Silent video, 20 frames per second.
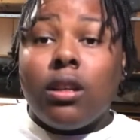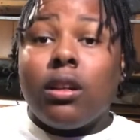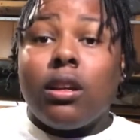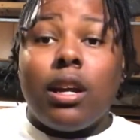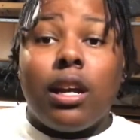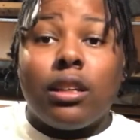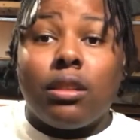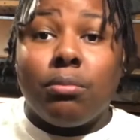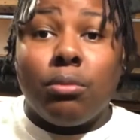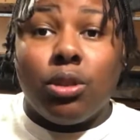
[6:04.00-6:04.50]

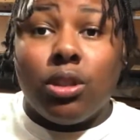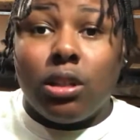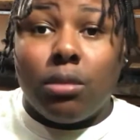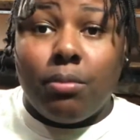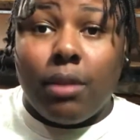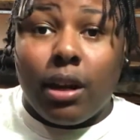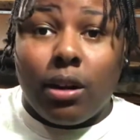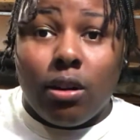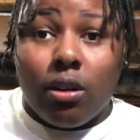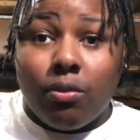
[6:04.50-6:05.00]
That's the music
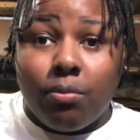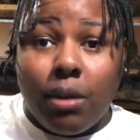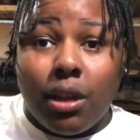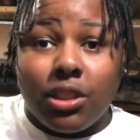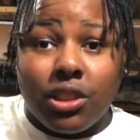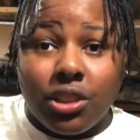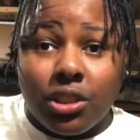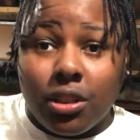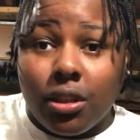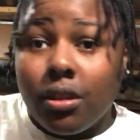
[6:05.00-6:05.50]
back on for my
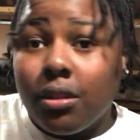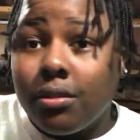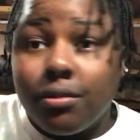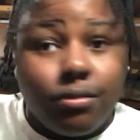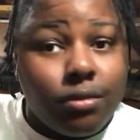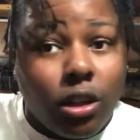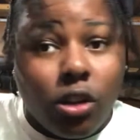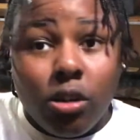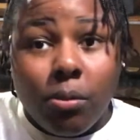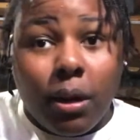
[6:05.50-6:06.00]
sister.
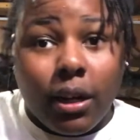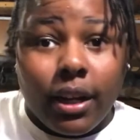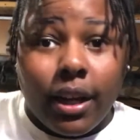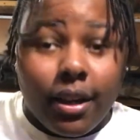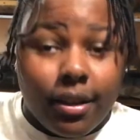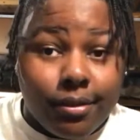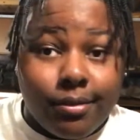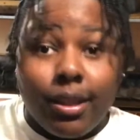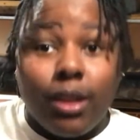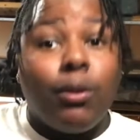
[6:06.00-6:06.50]
Don't worry about
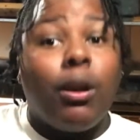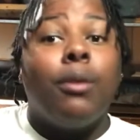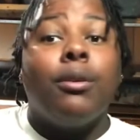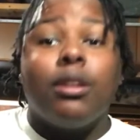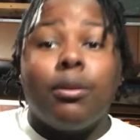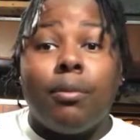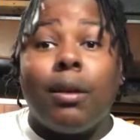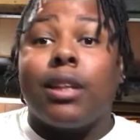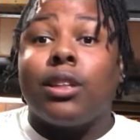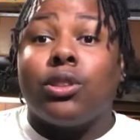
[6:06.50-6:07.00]
that. Anyway, we
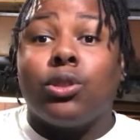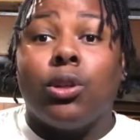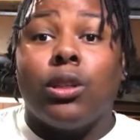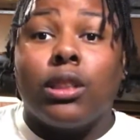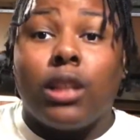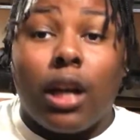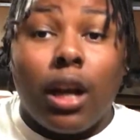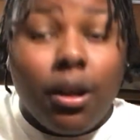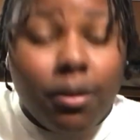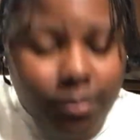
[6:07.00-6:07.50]
get back to third
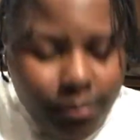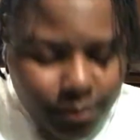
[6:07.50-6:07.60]
time.